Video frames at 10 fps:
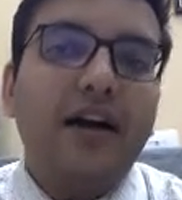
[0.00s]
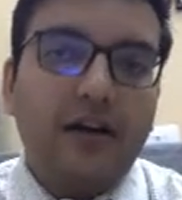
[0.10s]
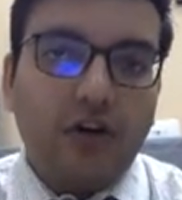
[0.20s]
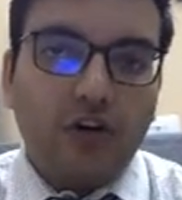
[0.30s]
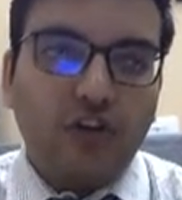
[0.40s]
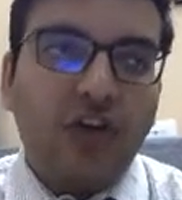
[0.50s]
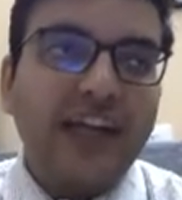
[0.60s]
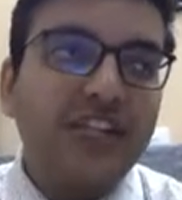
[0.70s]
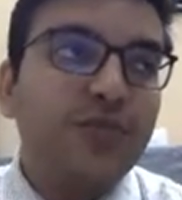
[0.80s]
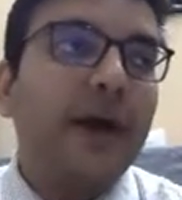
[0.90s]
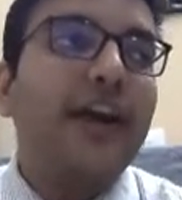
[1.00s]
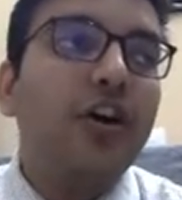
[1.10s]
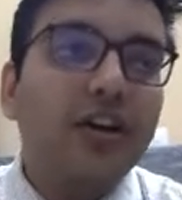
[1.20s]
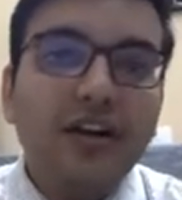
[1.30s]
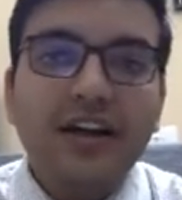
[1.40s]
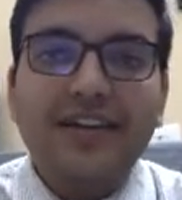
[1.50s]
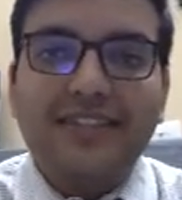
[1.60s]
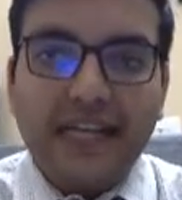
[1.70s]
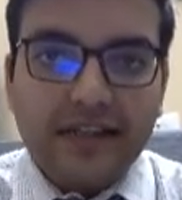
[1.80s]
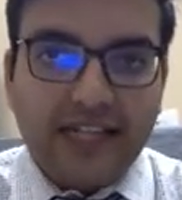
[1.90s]
authorized by a
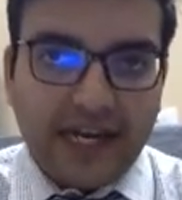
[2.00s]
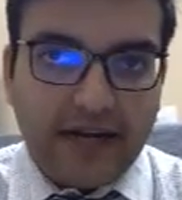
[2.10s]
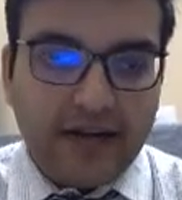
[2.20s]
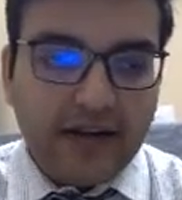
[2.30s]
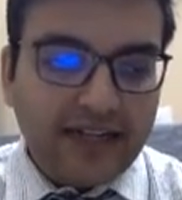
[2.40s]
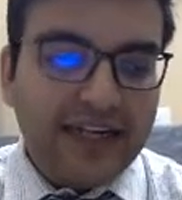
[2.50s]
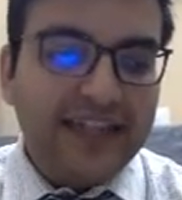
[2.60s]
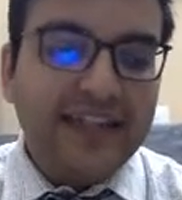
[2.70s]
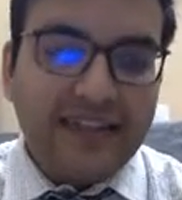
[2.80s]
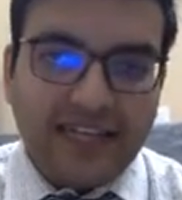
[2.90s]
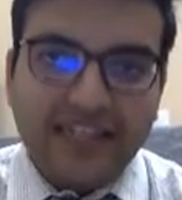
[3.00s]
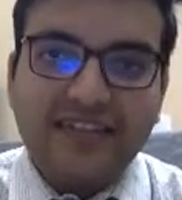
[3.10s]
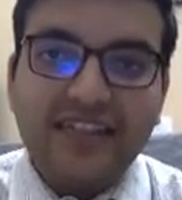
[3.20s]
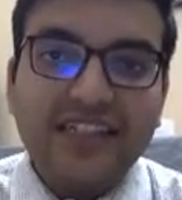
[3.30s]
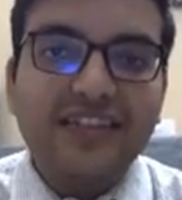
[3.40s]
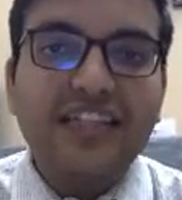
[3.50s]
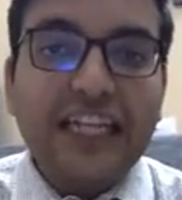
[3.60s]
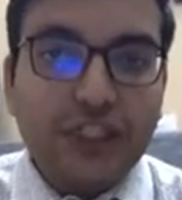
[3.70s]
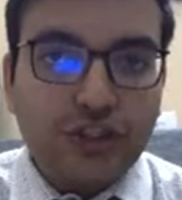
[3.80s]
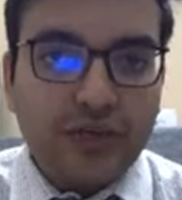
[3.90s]
sales head, that yes, this needs
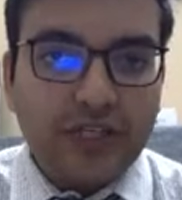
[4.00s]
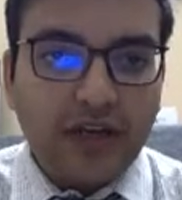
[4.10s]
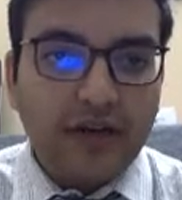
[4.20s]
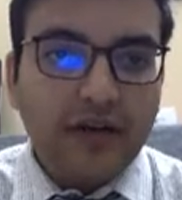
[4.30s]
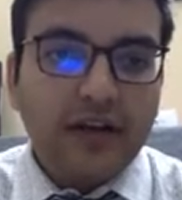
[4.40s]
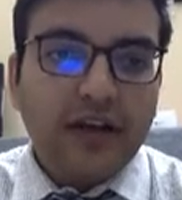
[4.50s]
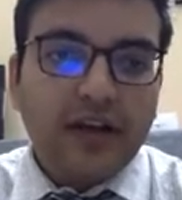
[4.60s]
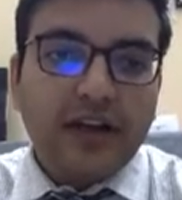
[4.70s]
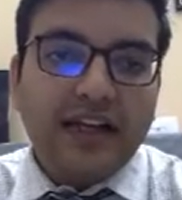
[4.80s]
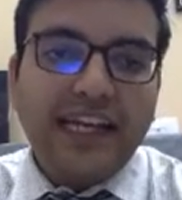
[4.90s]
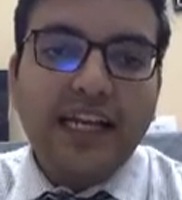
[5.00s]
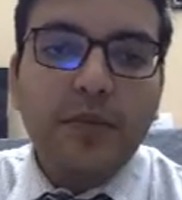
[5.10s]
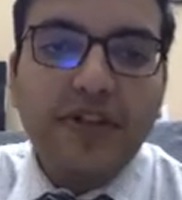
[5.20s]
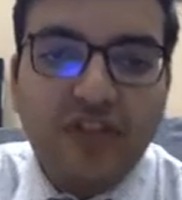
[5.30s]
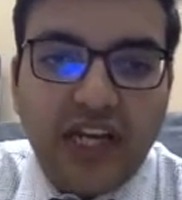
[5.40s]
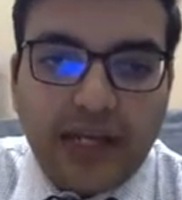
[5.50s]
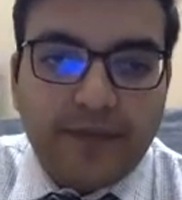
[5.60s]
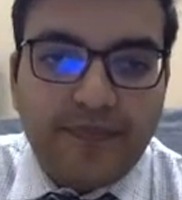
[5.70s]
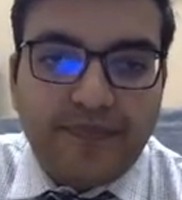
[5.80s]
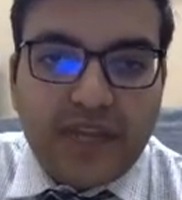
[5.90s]
to be done. Then number 3,
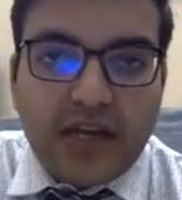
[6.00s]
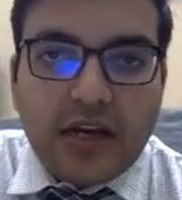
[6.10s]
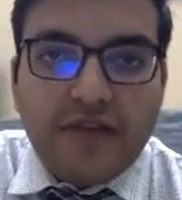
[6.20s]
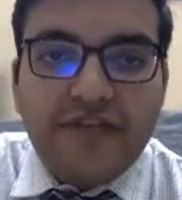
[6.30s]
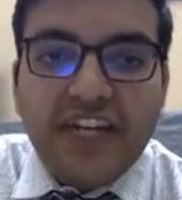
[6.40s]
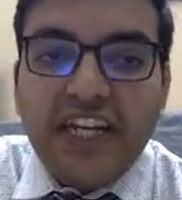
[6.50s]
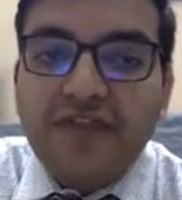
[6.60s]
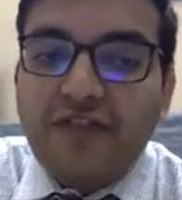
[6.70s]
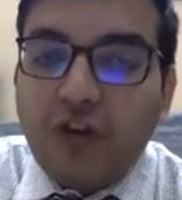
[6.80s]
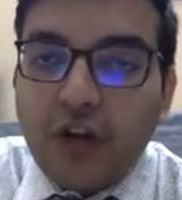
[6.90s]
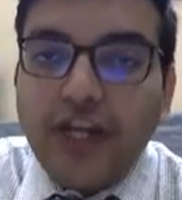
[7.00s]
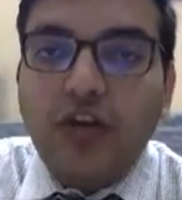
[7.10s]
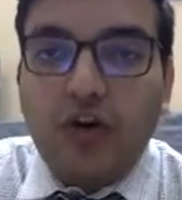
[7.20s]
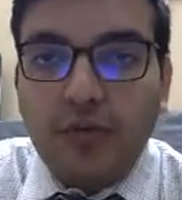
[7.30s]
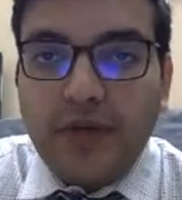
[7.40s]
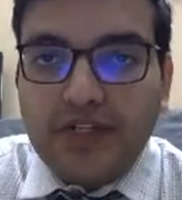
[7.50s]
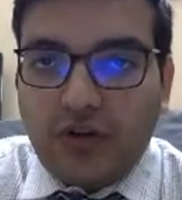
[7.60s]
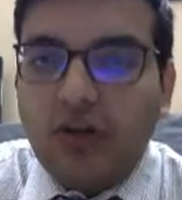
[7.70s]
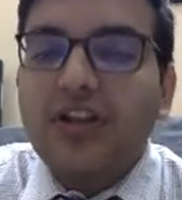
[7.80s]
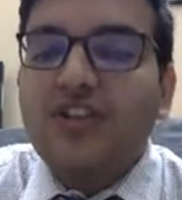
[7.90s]
we need following documents,
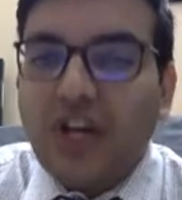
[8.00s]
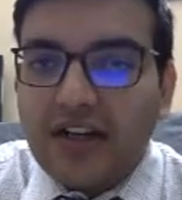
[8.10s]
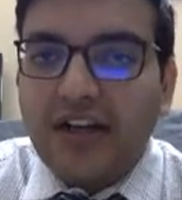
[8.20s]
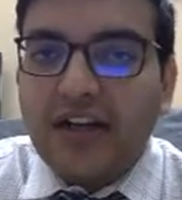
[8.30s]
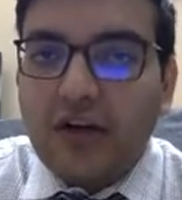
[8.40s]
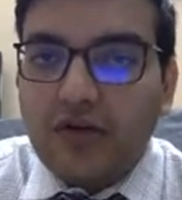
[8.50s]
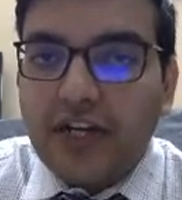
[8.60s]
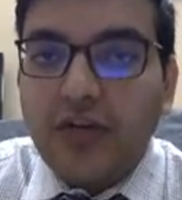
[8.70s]
or the chartered accountant